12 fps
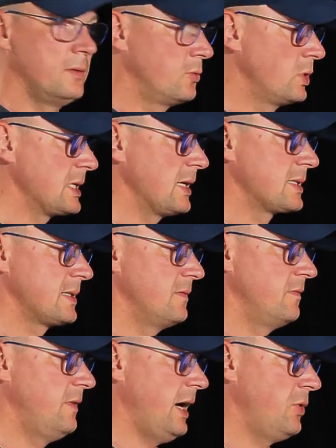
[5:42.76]
Results
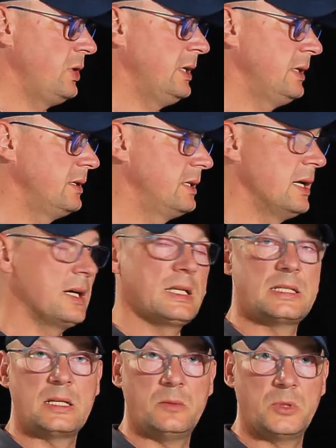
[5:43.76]
in very
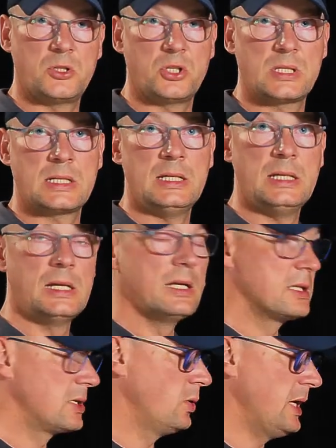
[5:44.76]
nice images.
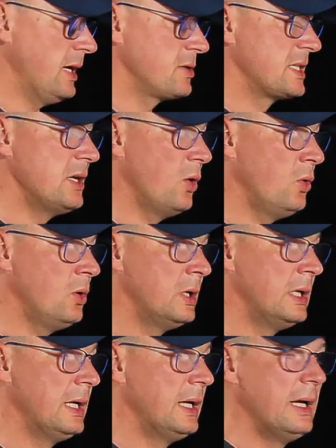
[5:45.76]
So there's no
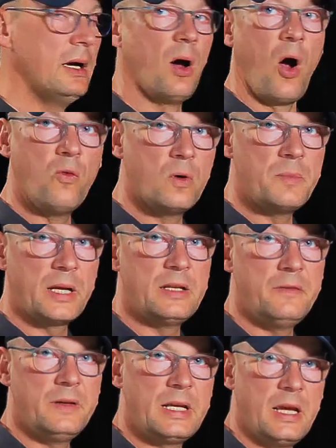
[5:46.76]
over
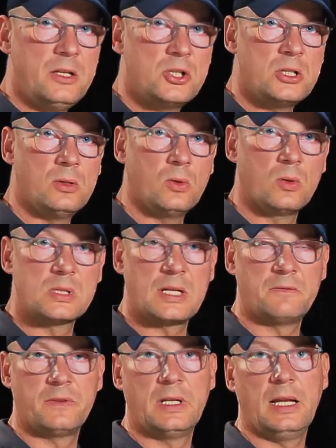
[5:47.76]
magnification or
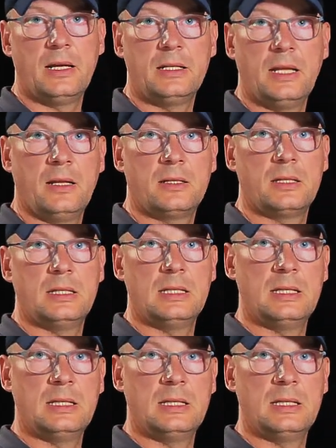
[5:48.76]
something like that.